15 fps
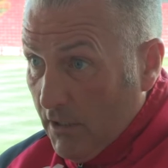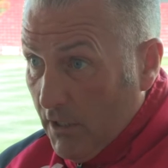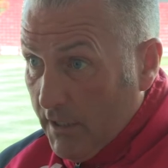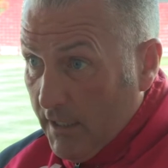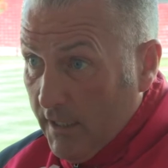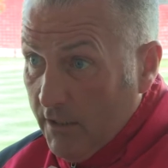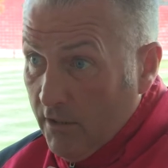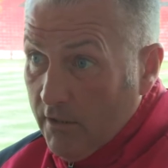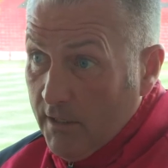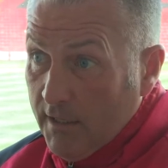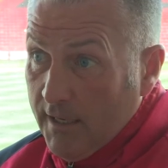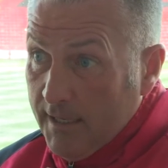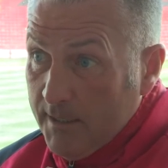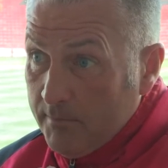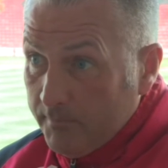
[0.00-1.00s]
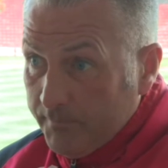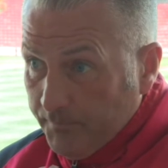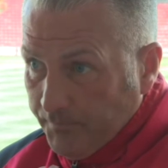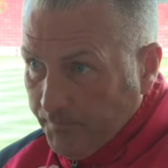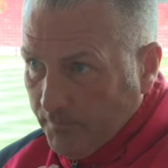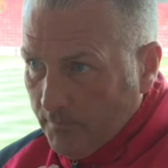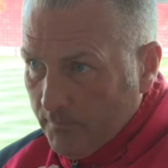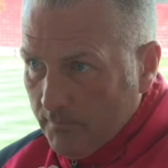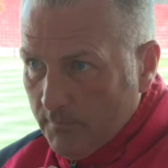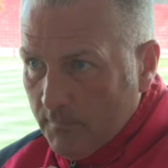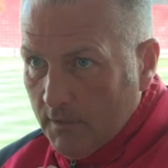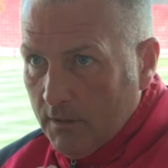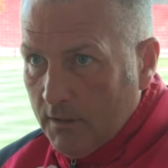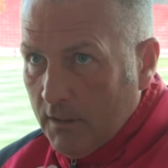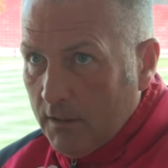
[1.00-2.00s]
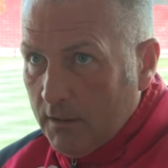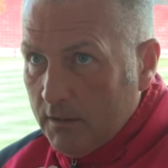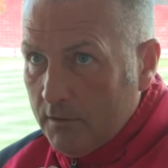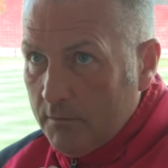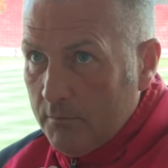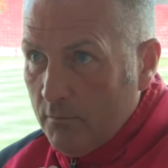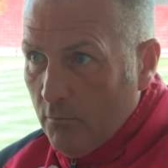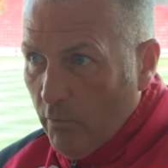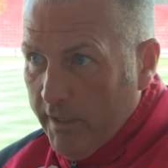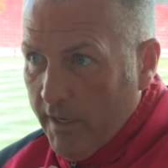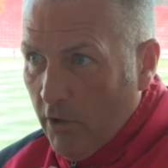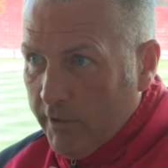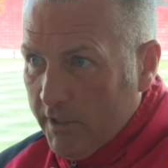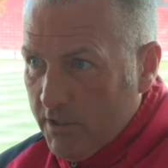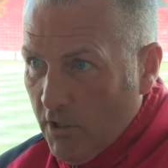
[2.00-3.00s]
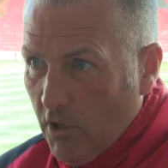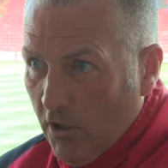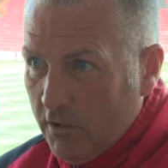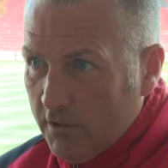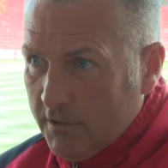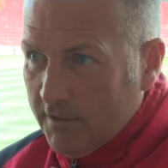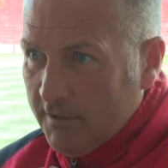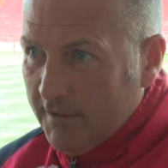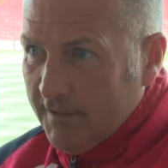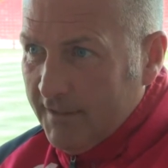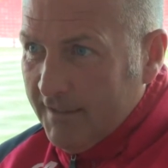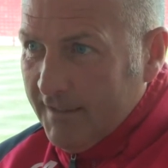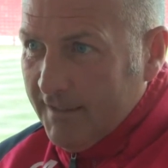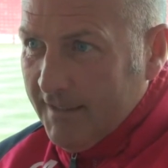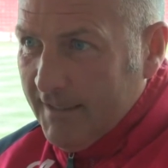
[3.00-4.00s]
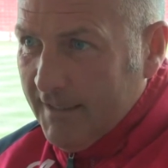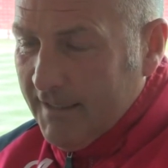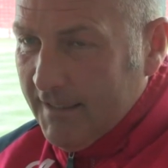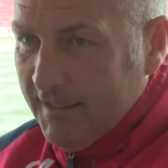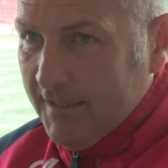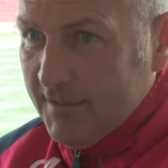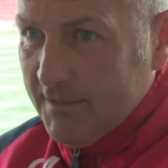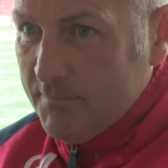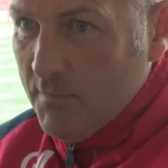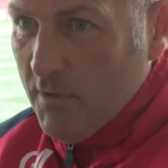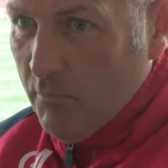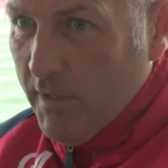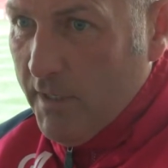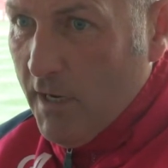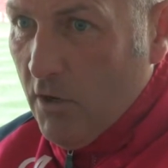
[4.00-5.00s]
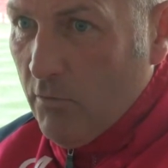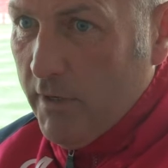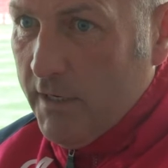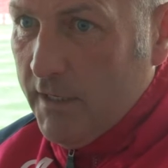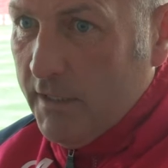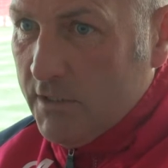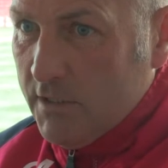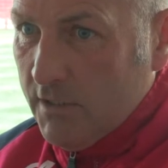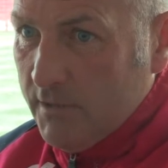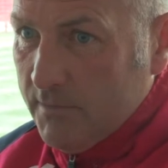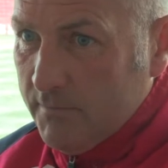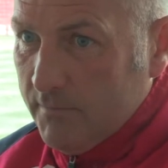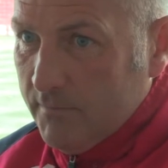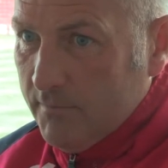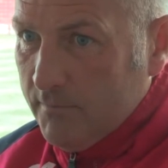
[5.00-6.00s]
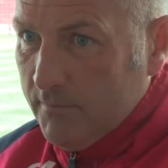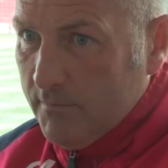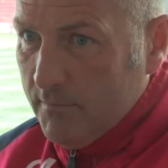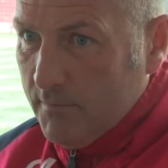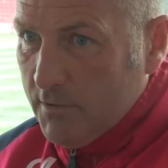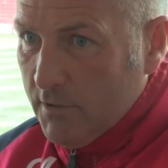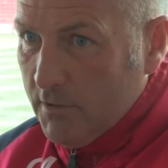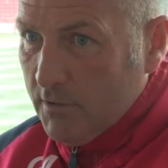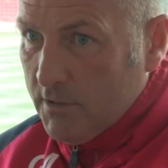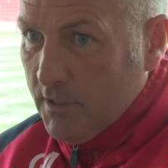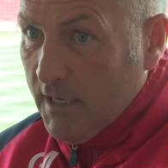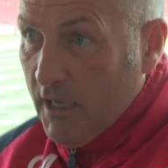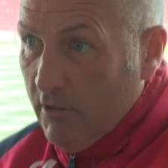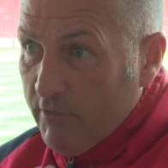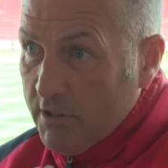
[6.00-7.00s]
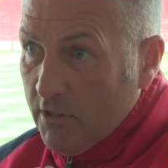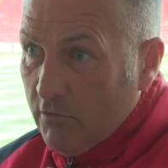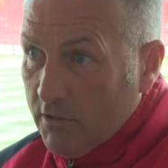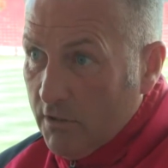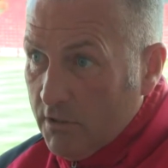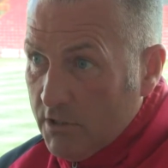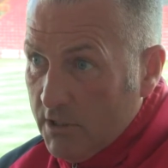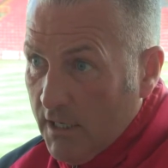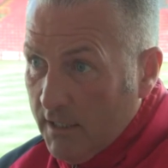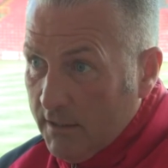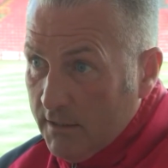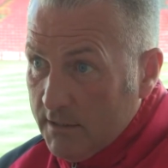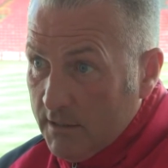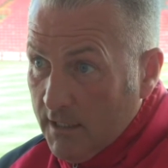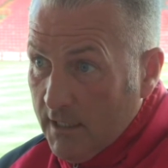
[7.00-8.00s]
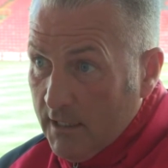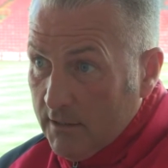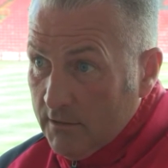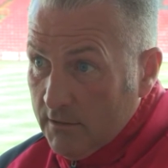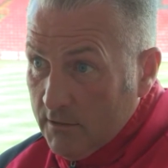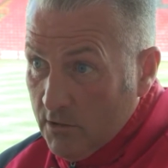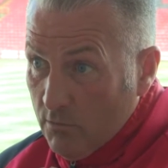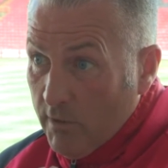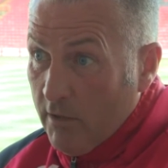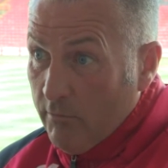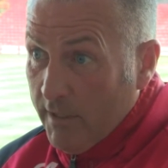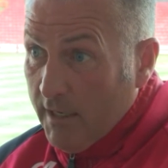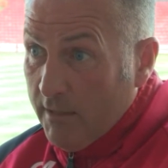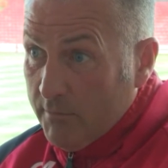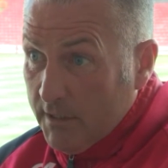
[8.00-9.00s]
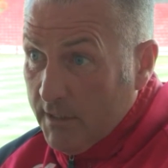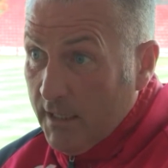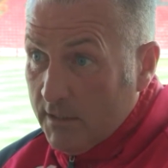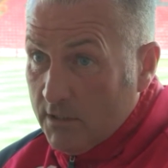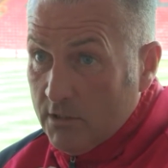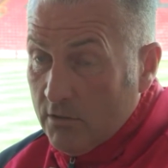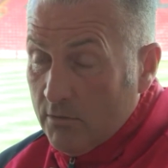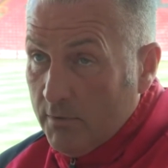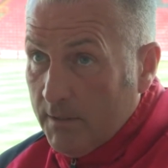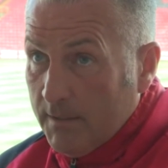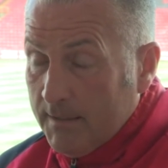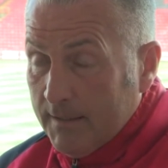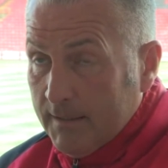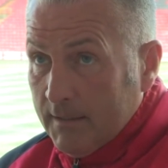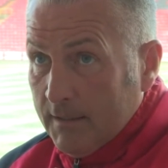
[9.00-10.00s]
like any other game. We know it's not. And we know we need to get a result on Saturday to get to where we aim to get to. But,